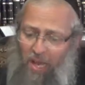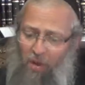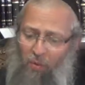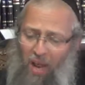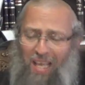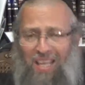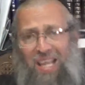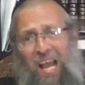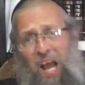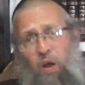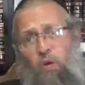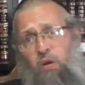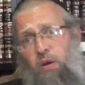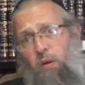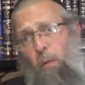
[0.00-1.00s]
and right
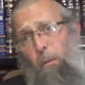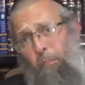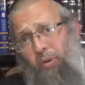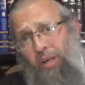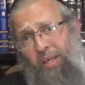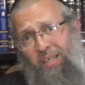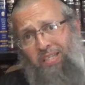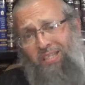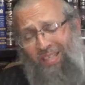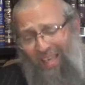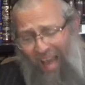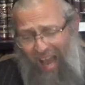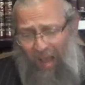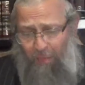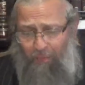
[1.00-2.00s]
now, please
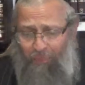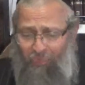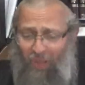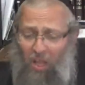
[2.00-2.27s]
come,